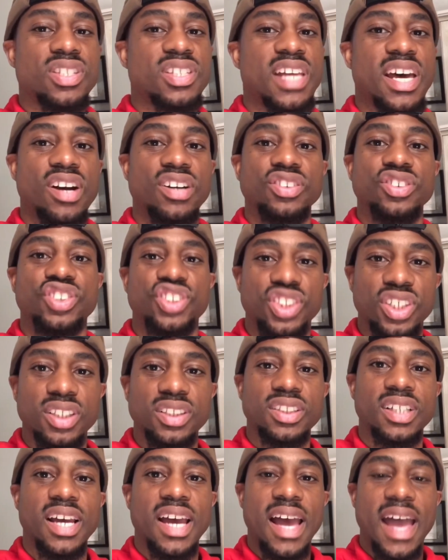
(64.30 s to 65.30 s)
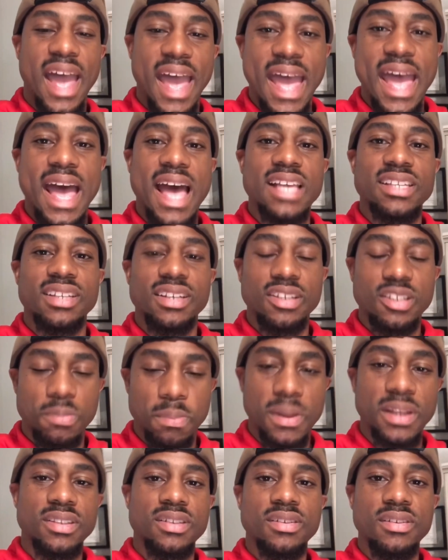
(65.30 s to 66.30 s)
that are just as
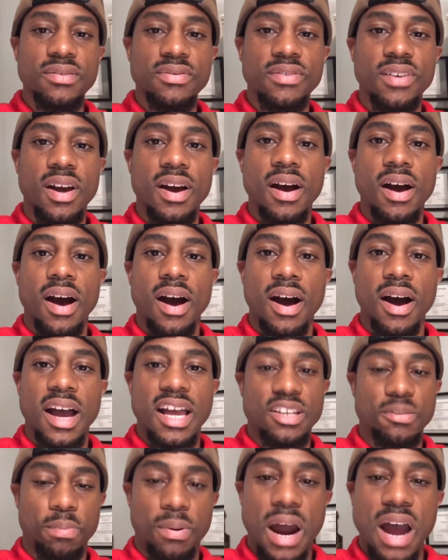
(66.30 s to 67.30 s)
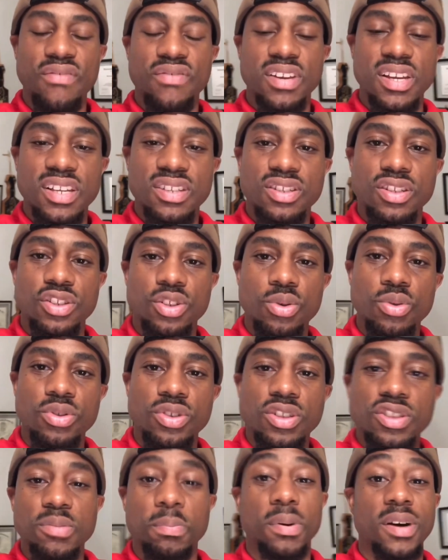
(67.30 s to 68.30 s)
expensive uh, as private
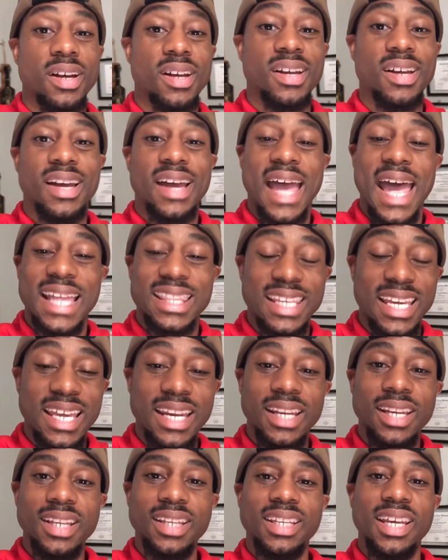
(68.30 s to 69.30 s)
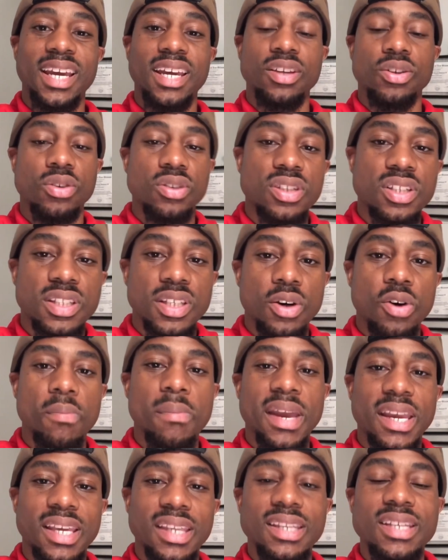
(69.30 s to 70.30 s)
institutions, but at the end of the day, you're still
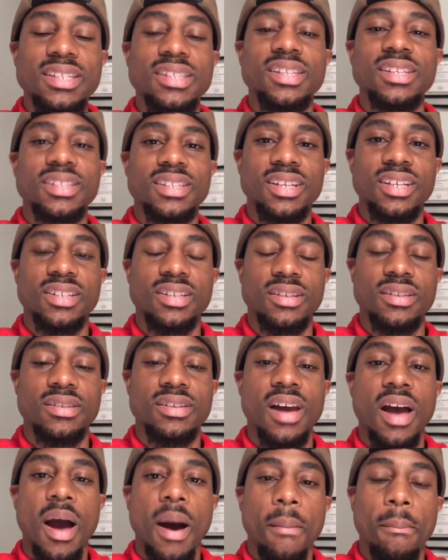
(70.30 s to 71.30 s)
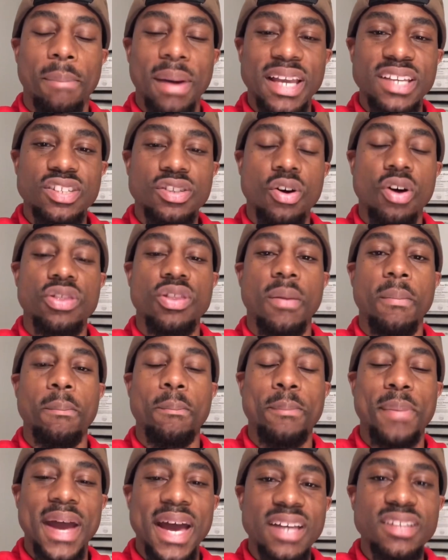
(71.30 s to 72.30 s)
making these decisions based on the
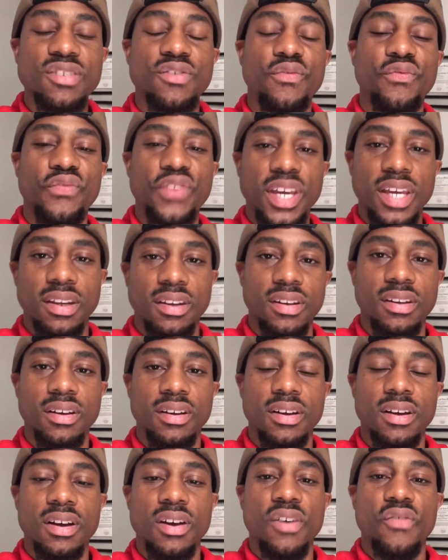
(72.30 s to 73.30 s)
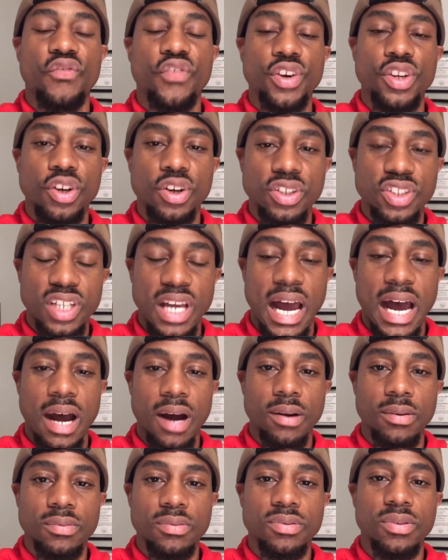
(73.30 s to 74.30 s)
best fit for your child.
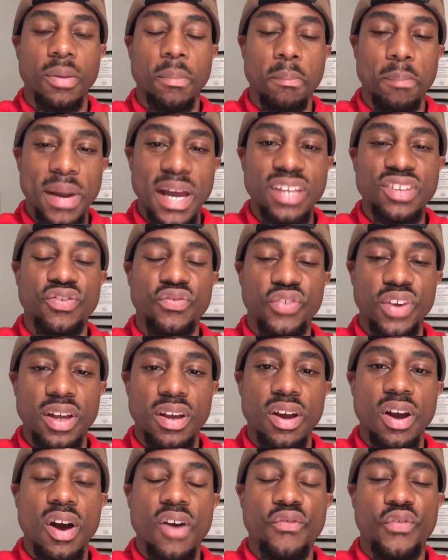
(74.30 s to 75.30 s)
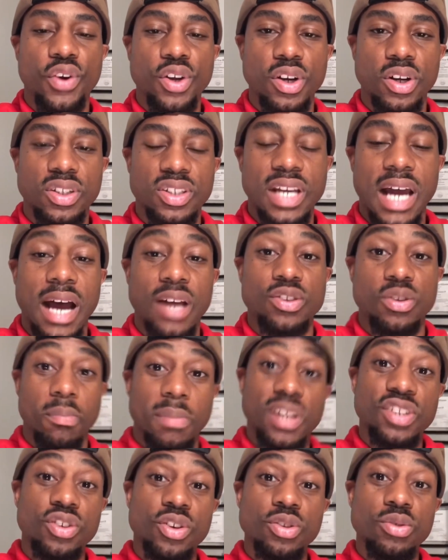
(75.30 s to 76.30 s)
The best fit for your child. So
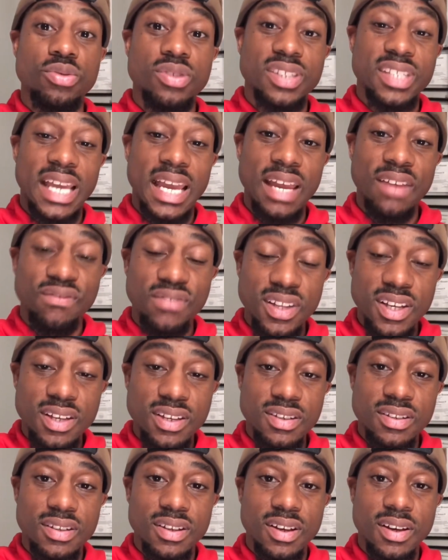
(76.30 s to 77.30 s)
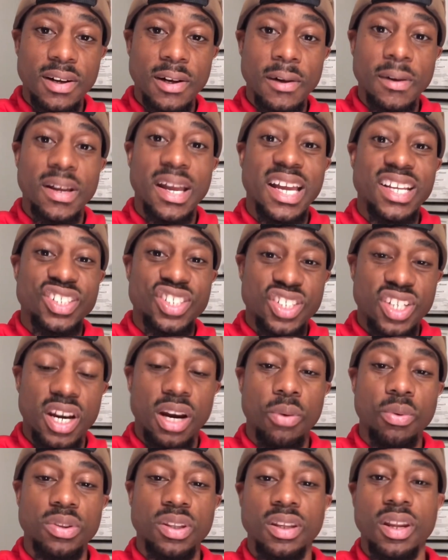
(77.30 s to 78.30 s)
make sure you save this and share
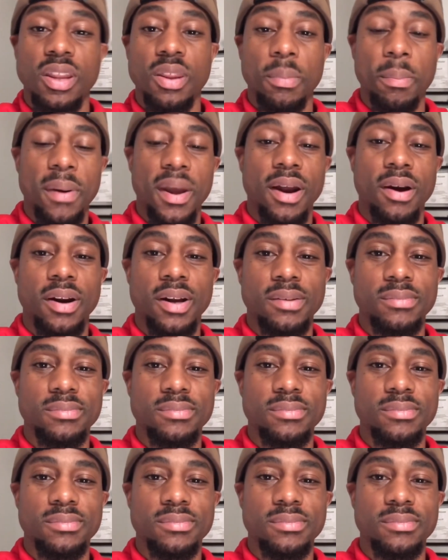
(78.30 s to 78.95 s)
it with another parent.